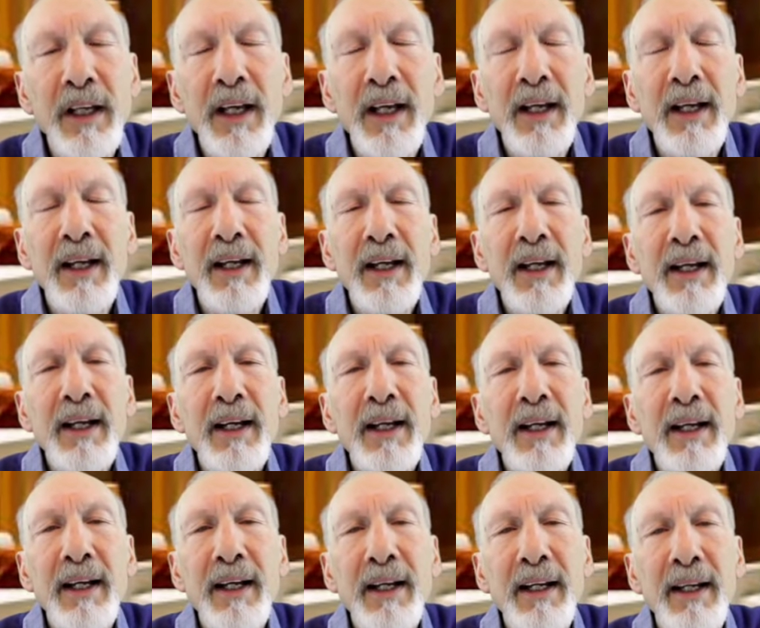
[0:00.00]

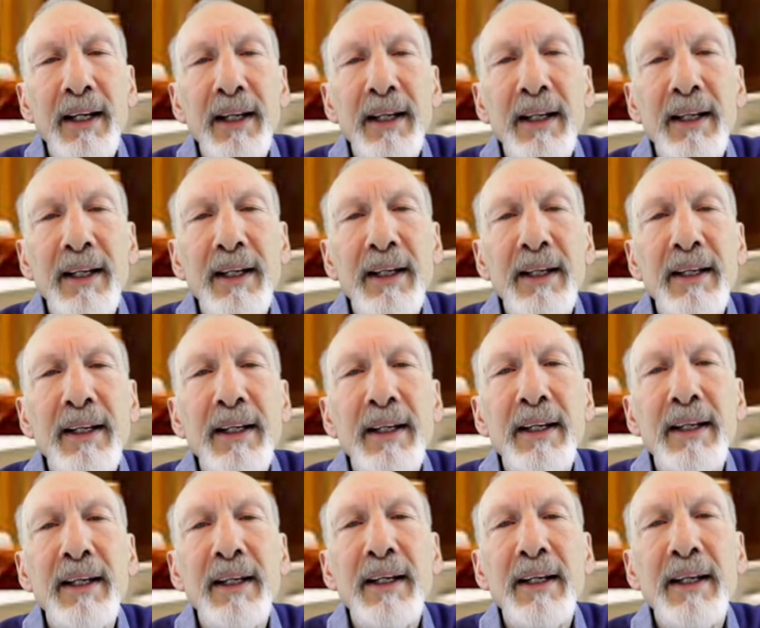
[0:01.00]

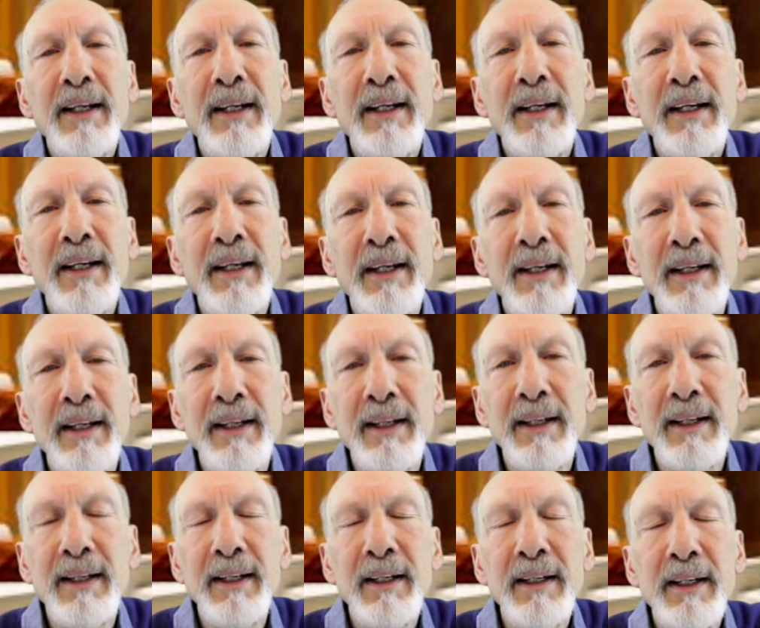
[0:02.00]

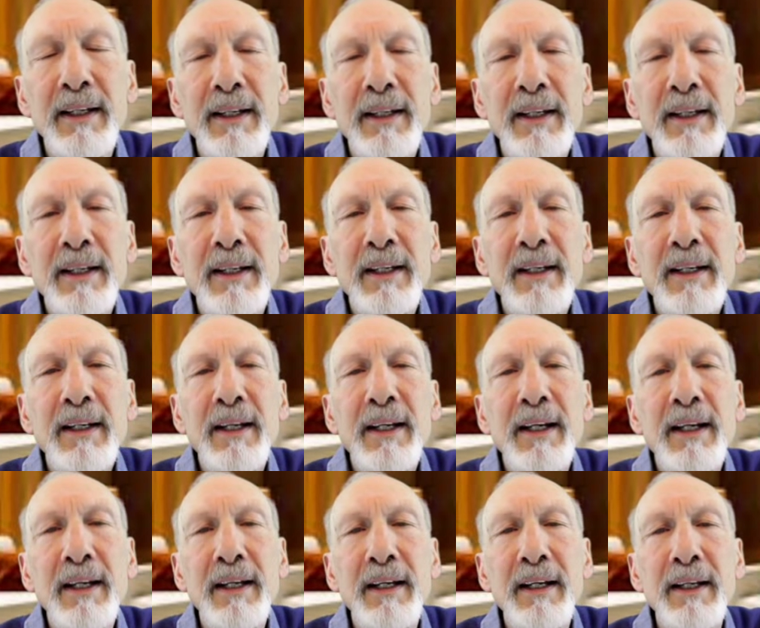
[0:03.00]

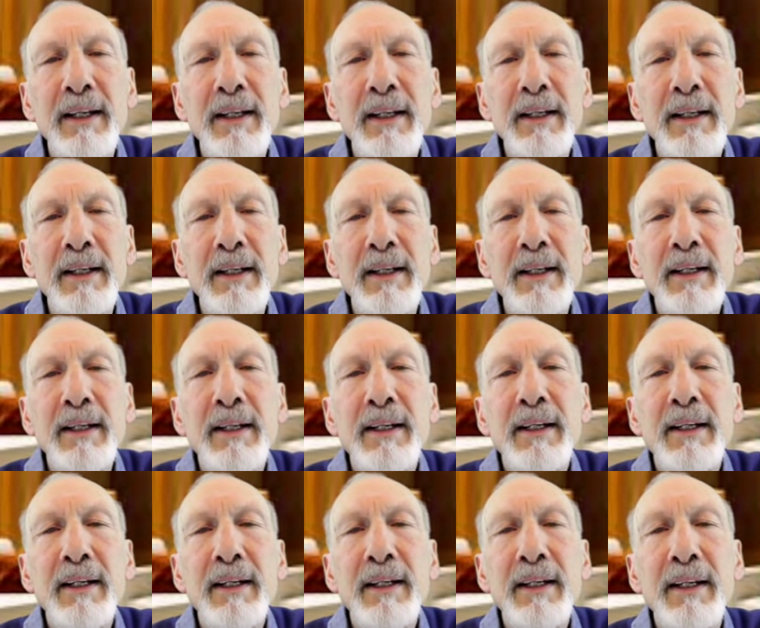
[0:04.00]

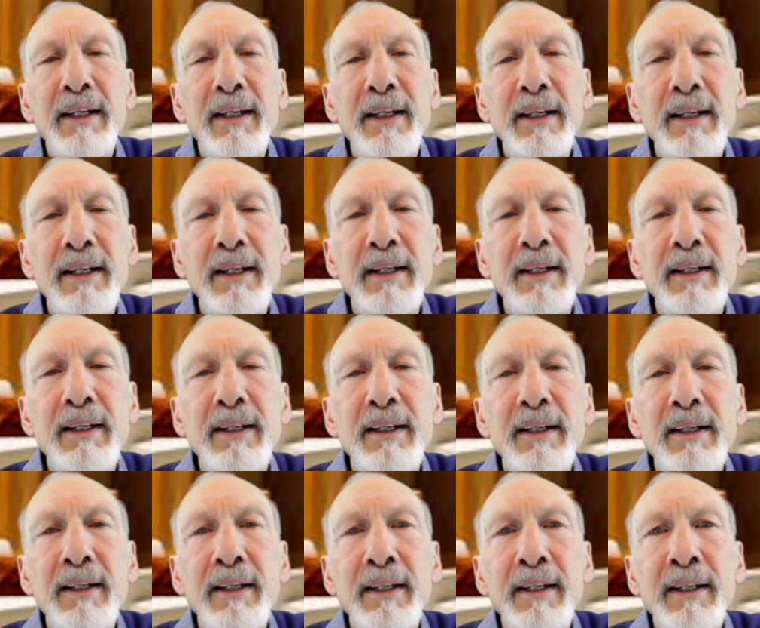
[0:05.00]

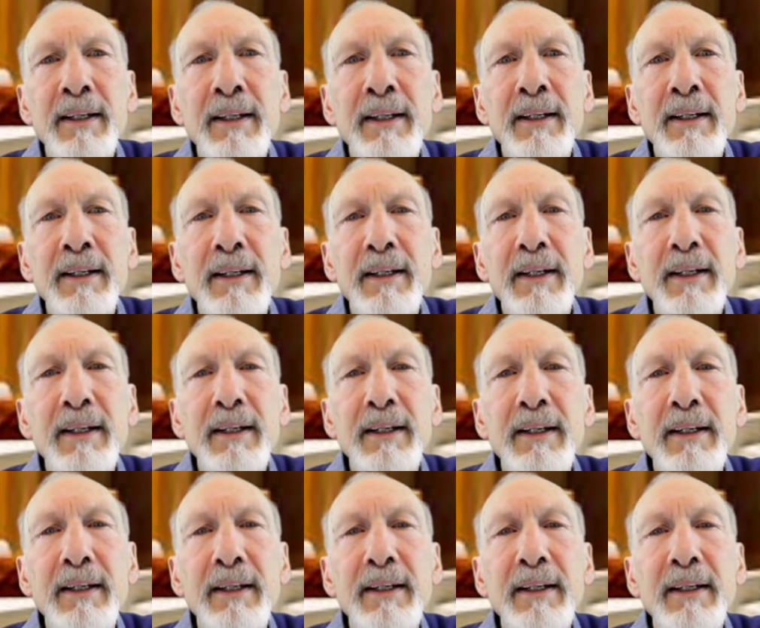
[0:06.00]

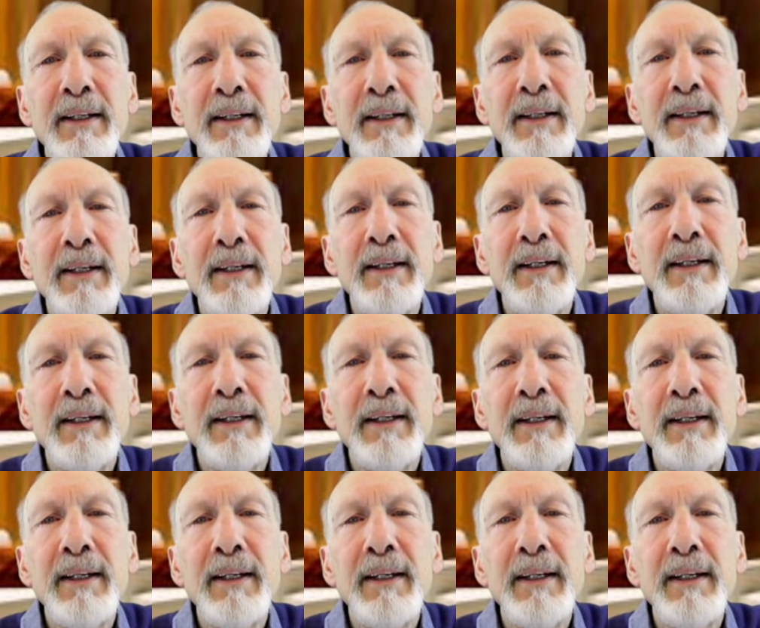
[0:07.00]
Nothing is said.